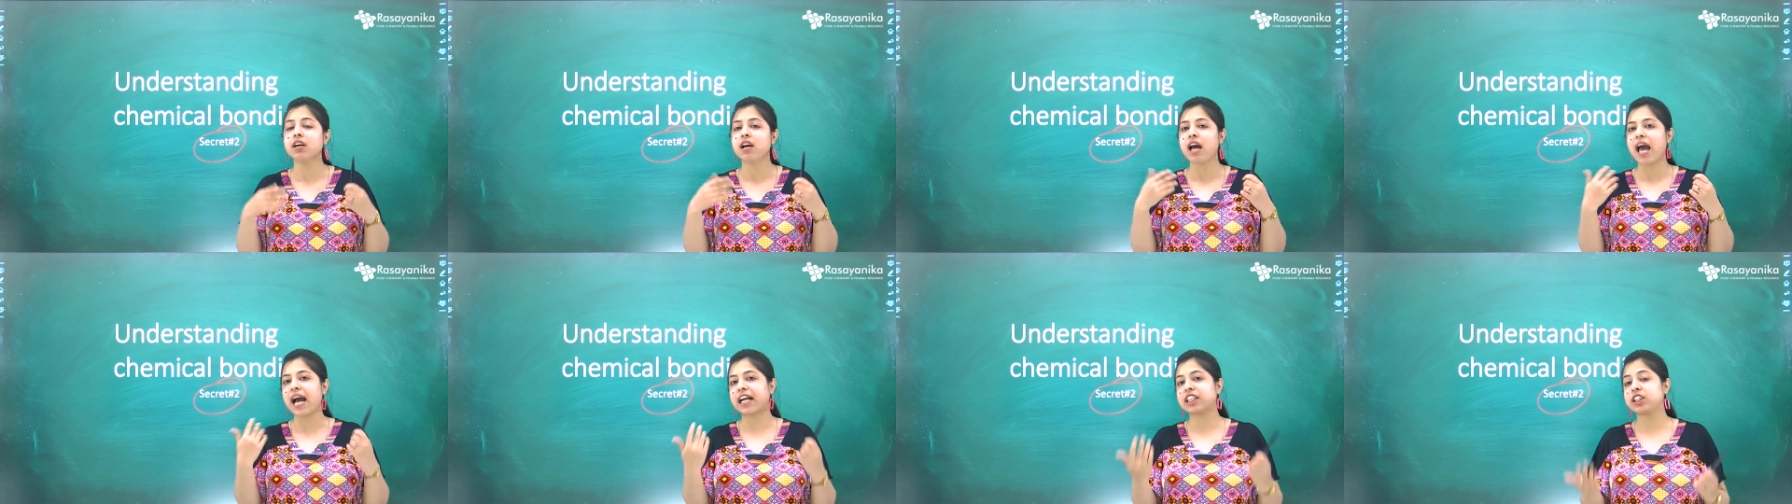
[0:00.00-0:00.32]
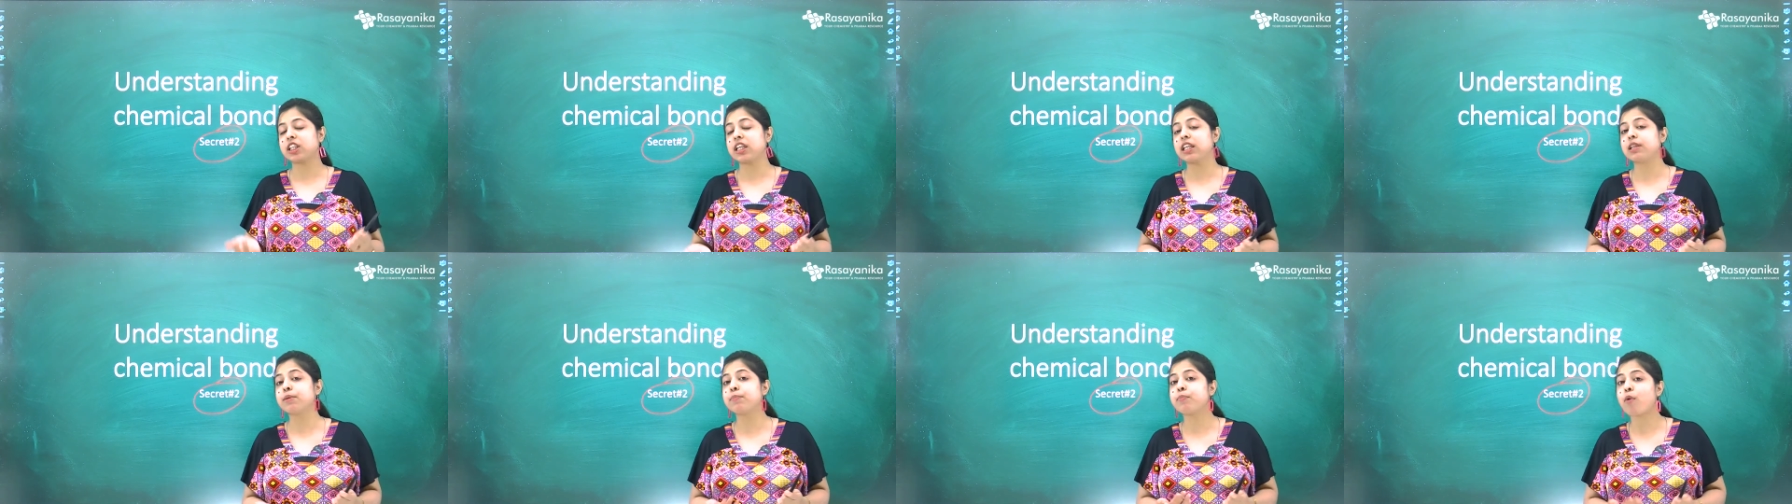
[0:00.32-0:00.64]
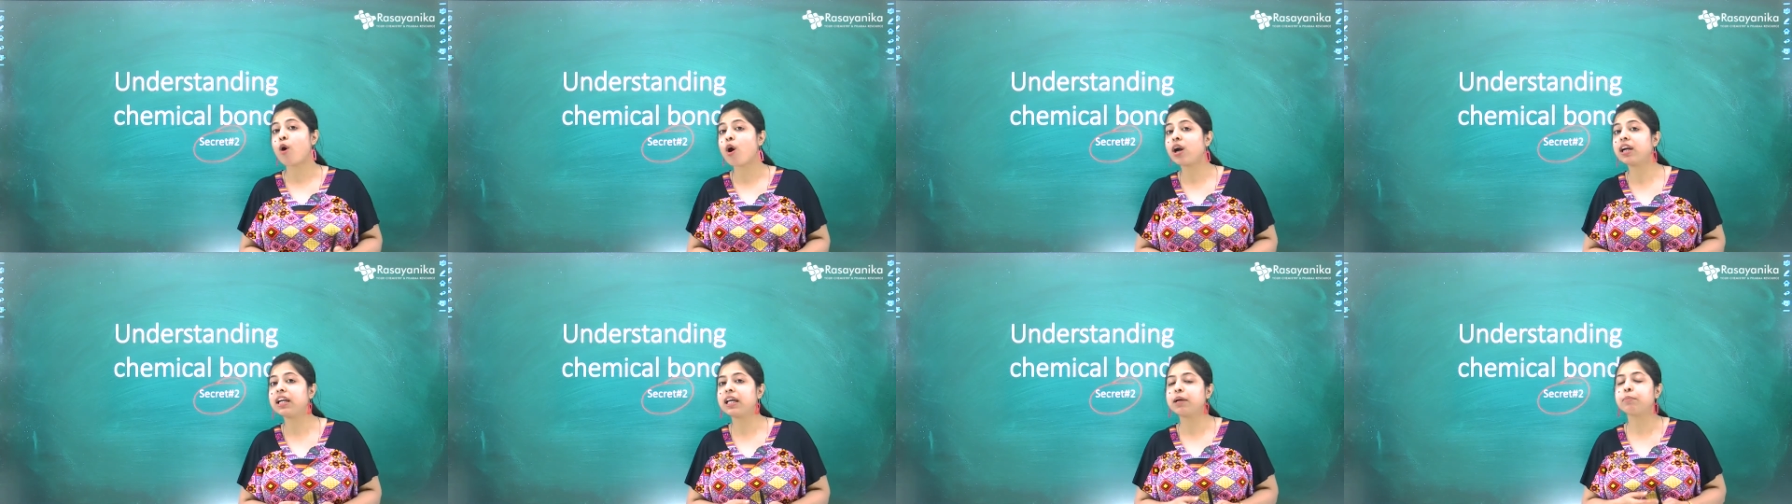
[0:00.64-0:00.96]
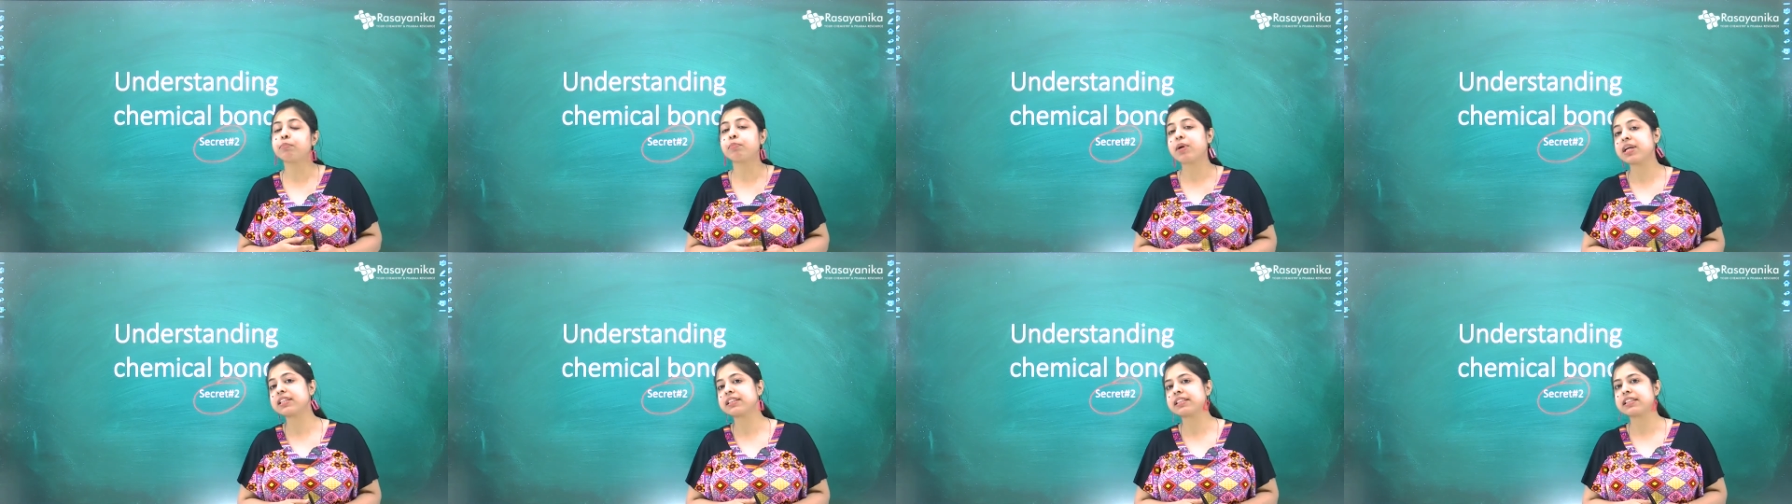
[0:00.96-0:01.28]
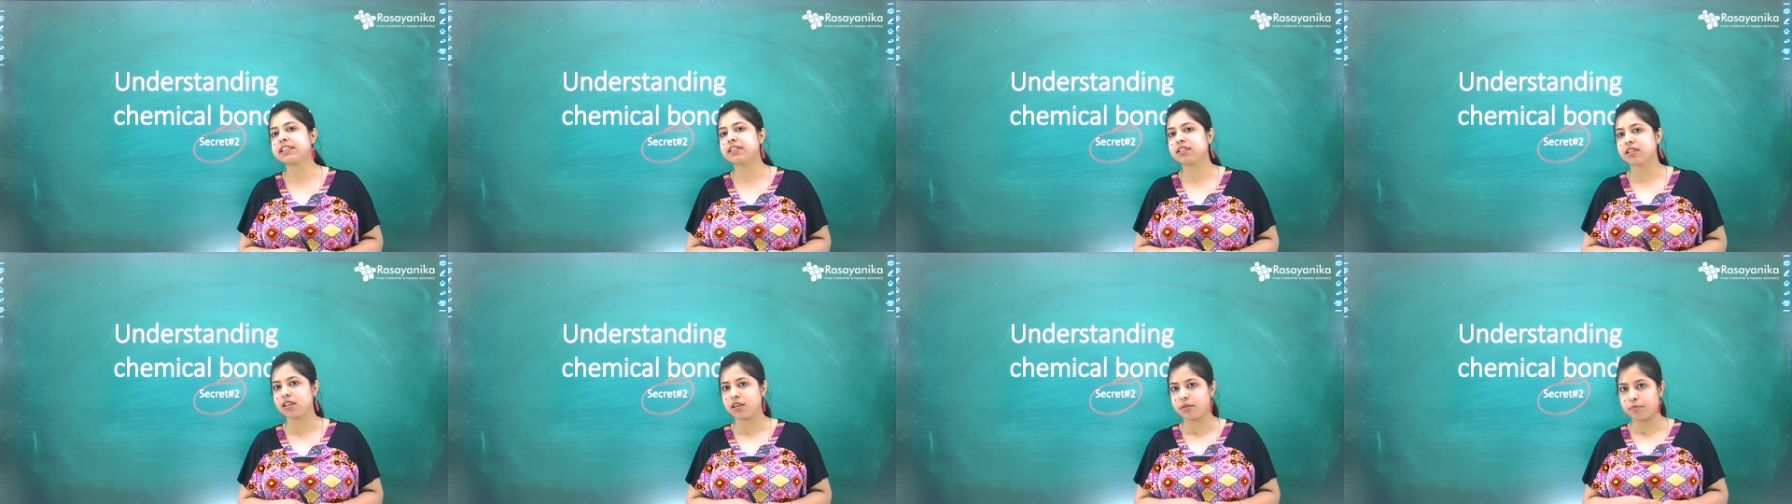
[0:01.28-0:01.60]
actually the bonding
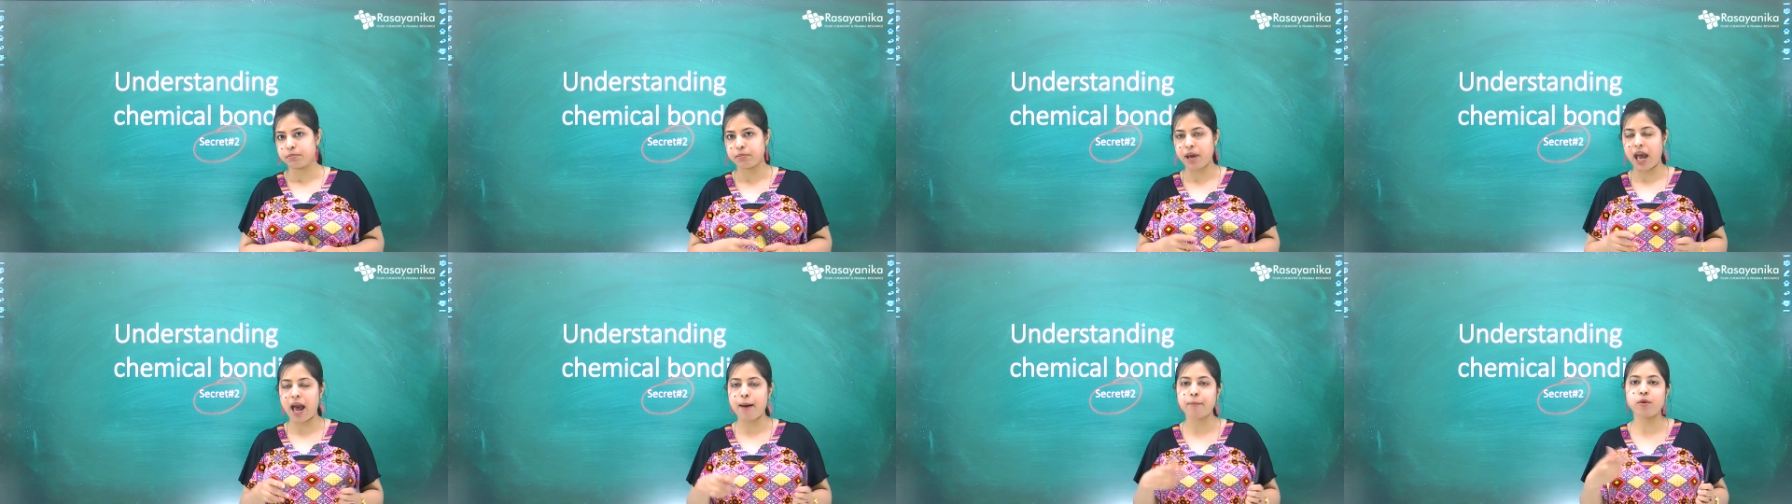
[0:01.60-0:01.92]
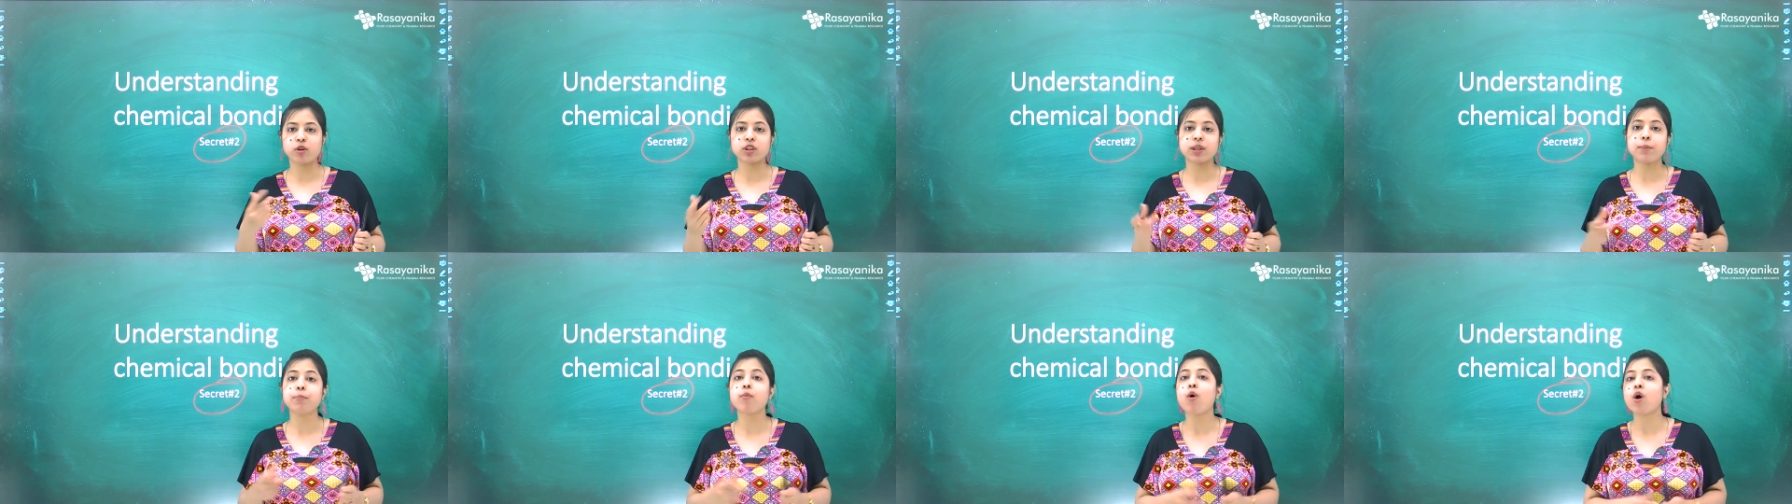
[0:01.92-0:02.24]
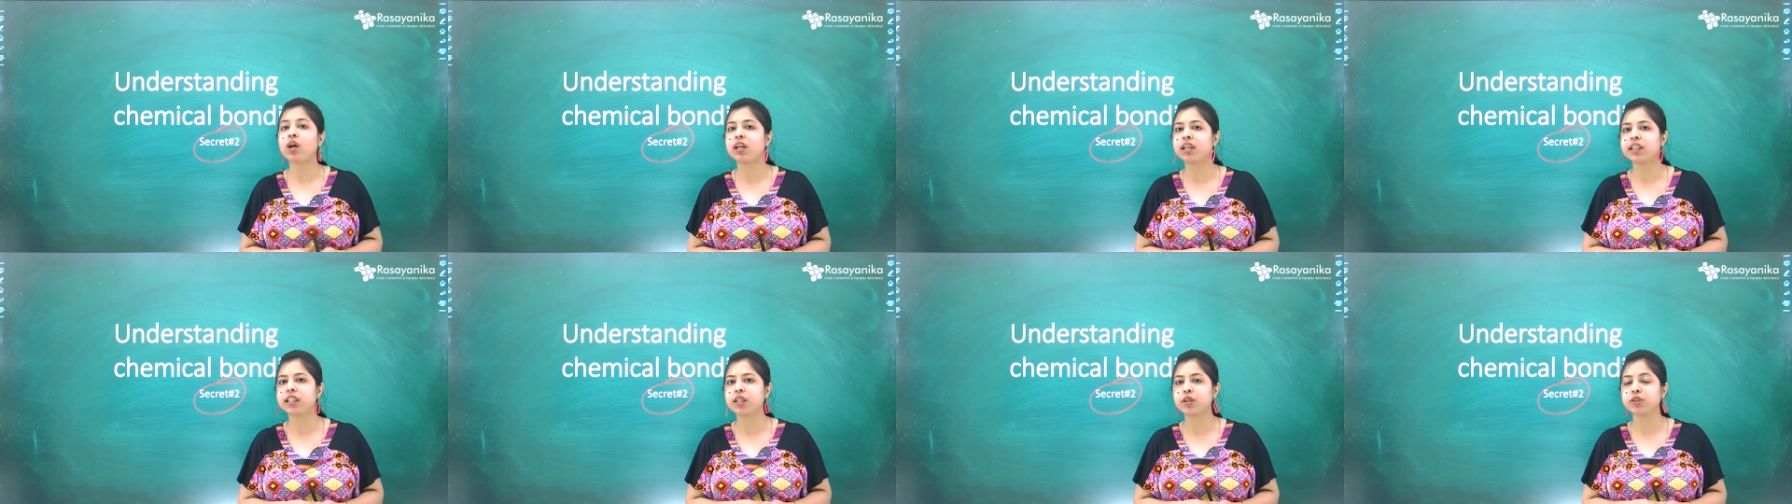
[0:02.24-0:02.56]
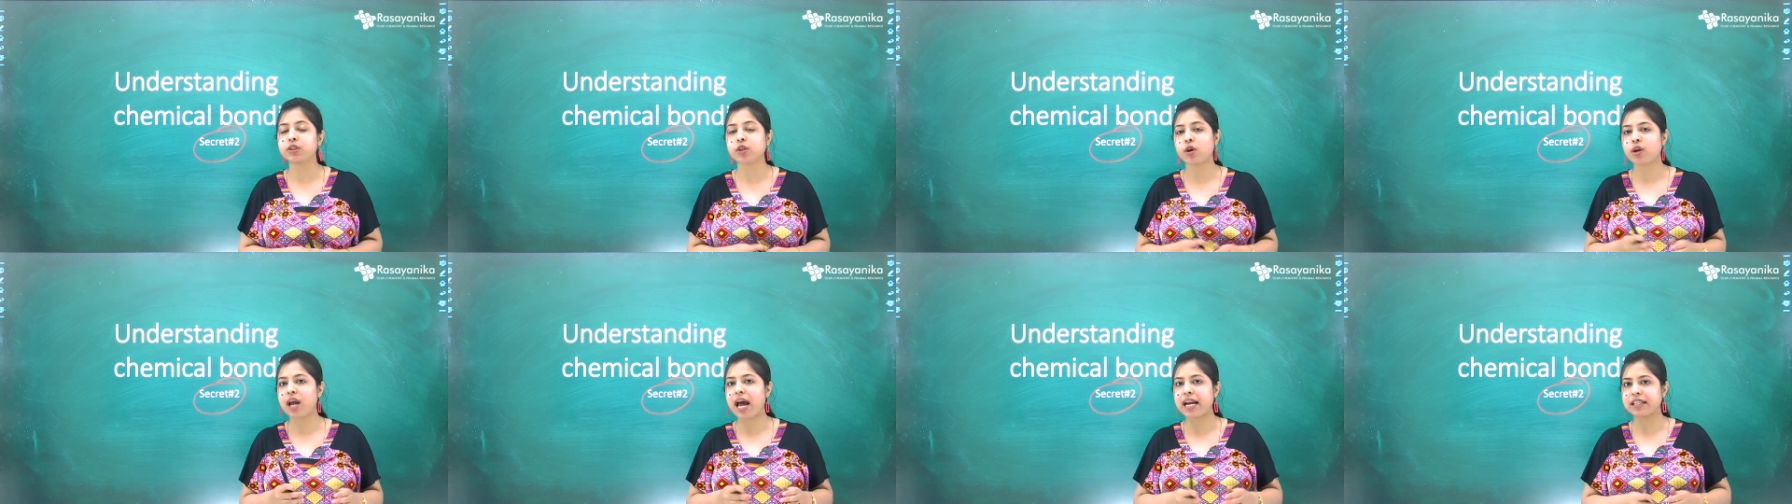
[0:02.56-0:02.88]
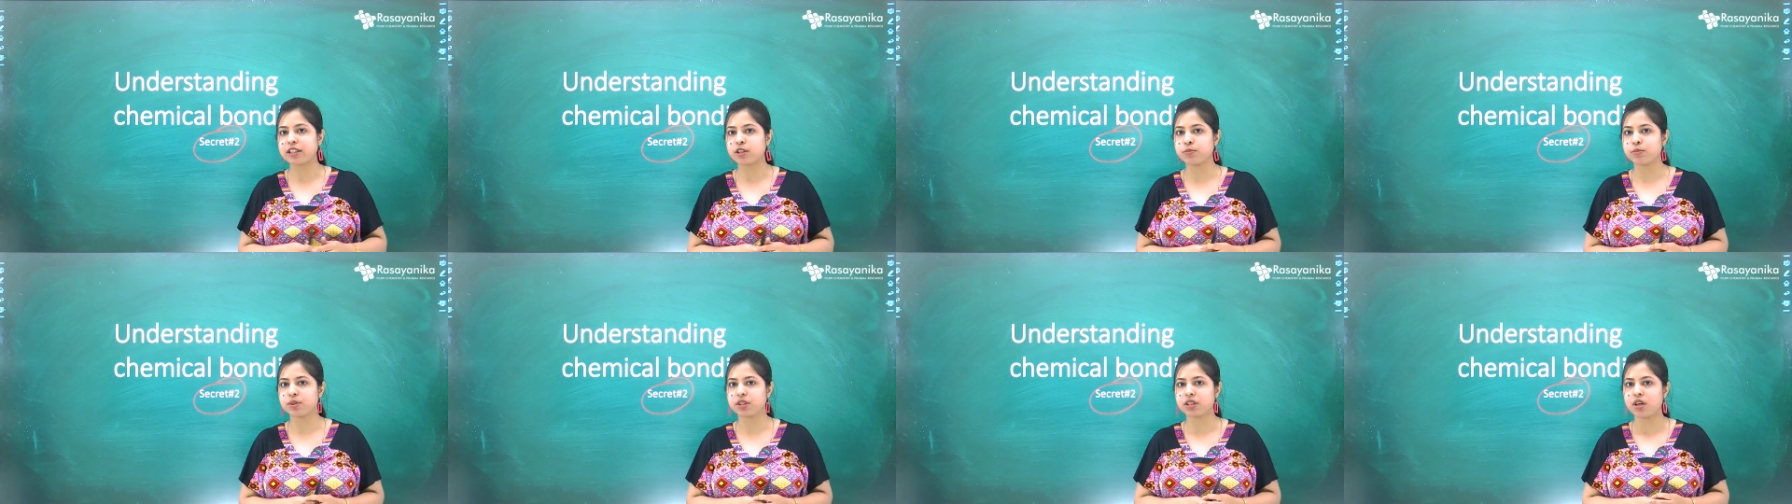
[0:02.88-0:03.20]
present among the molecules or
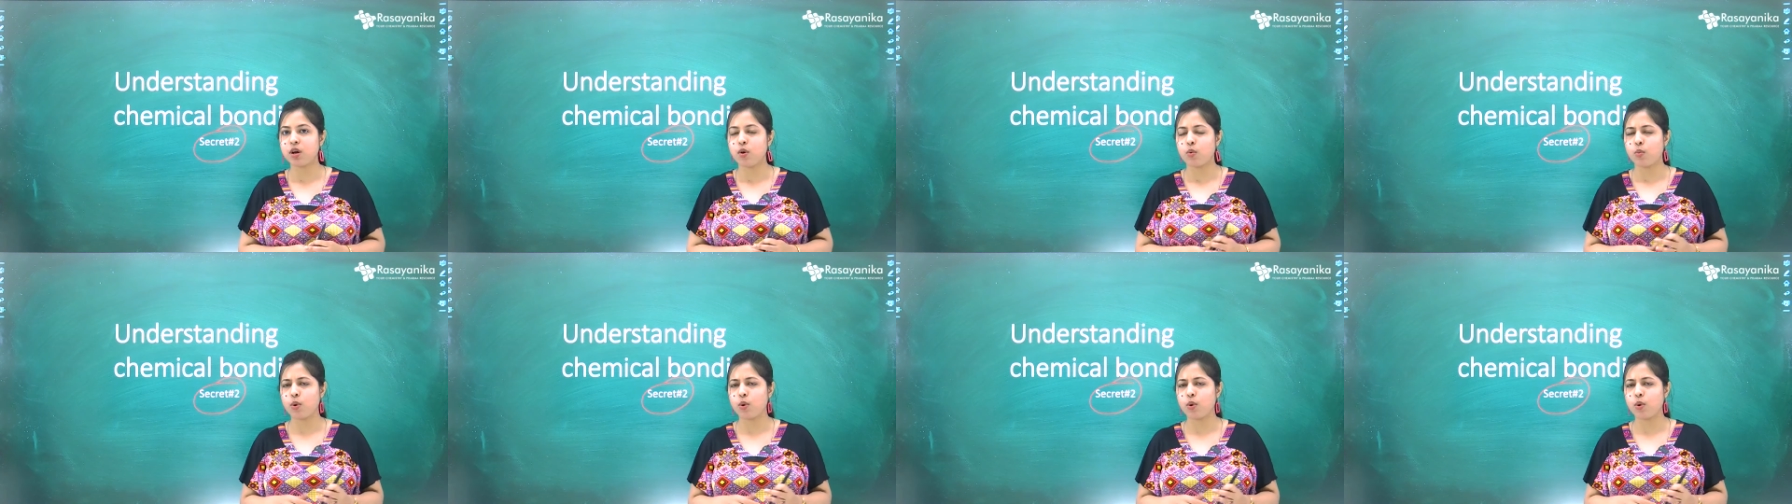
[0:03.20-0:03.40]
atoms